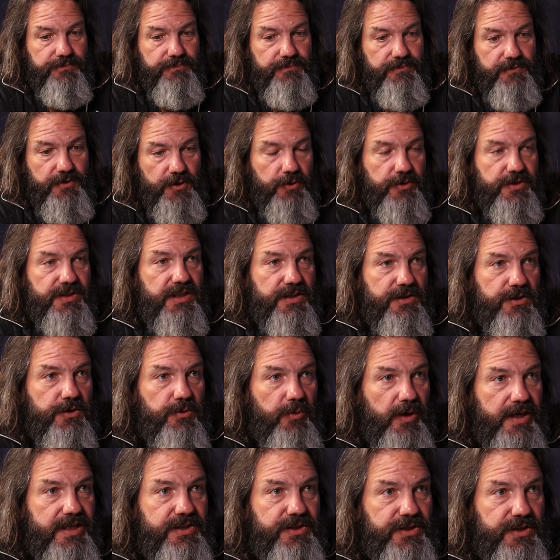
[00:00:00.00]
Your
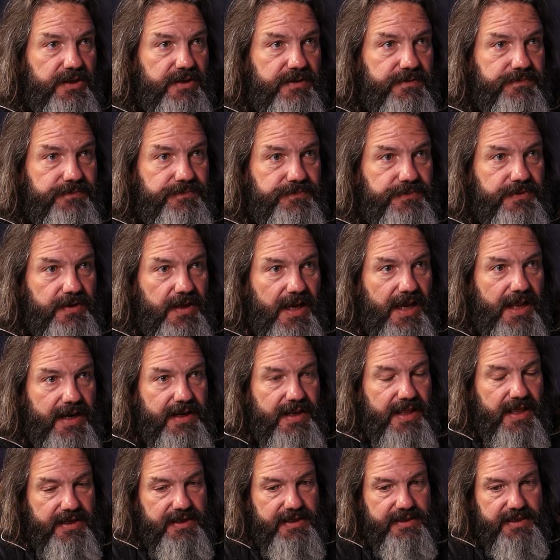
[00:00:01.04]
situation.
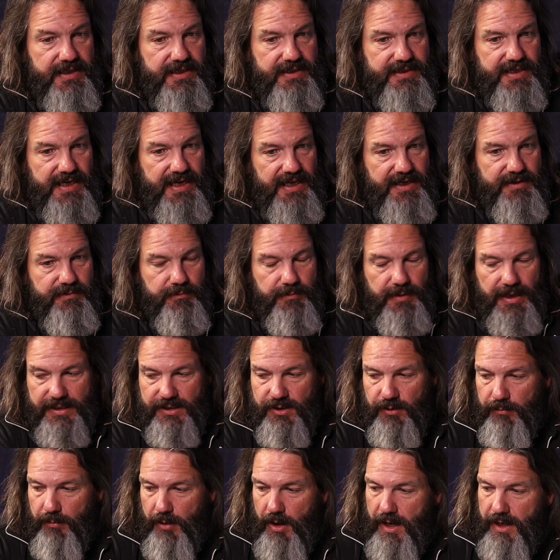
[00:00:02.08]
And these hidden
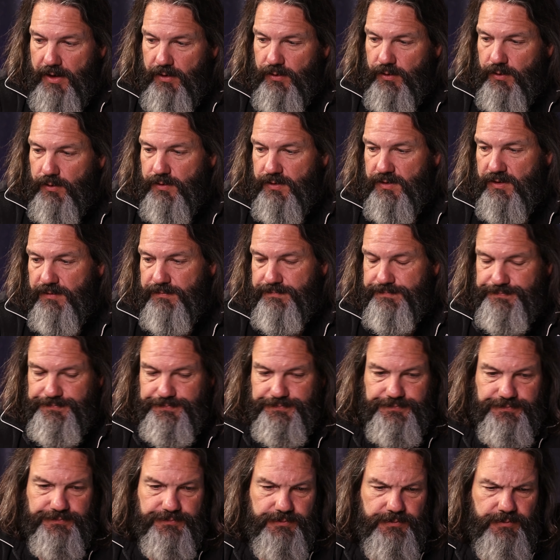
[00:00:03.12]
mental models,
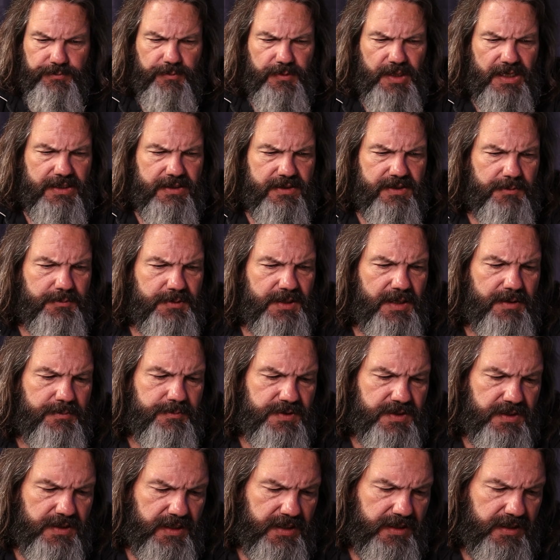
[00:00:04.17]

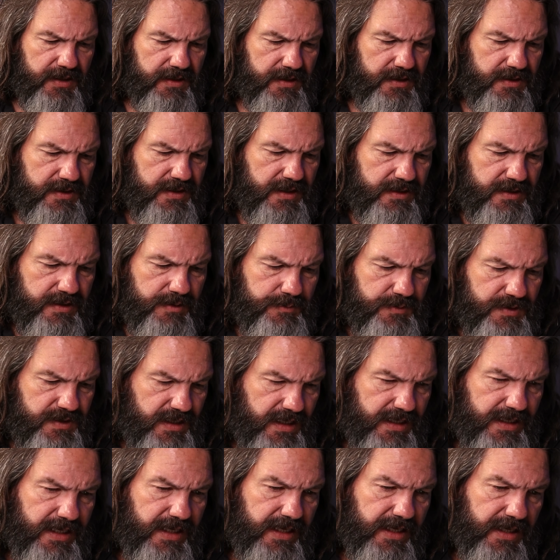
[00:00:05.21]
sometimes in systems
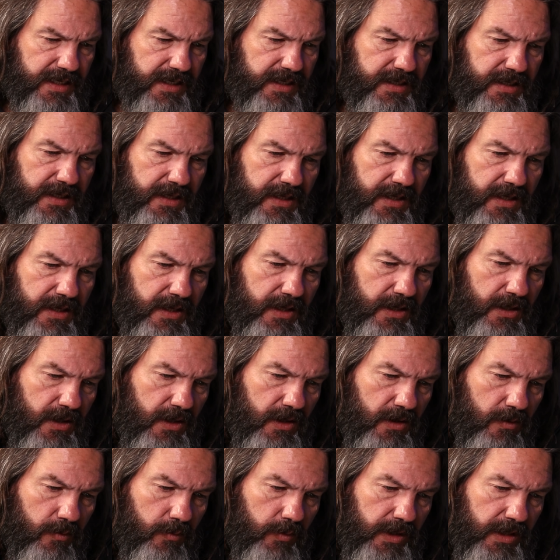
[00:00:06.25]
thinking,
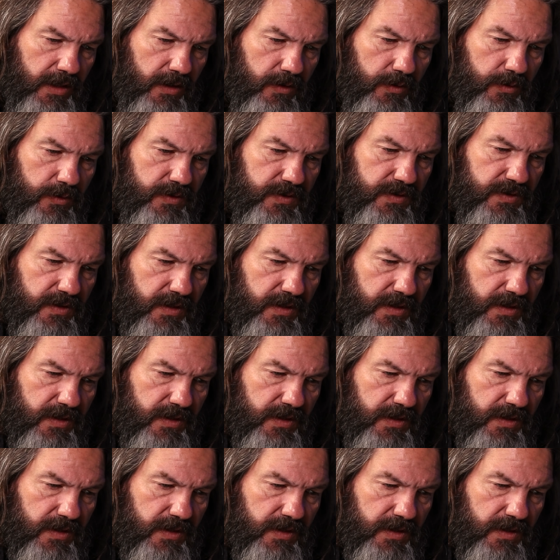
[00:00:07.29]
we use,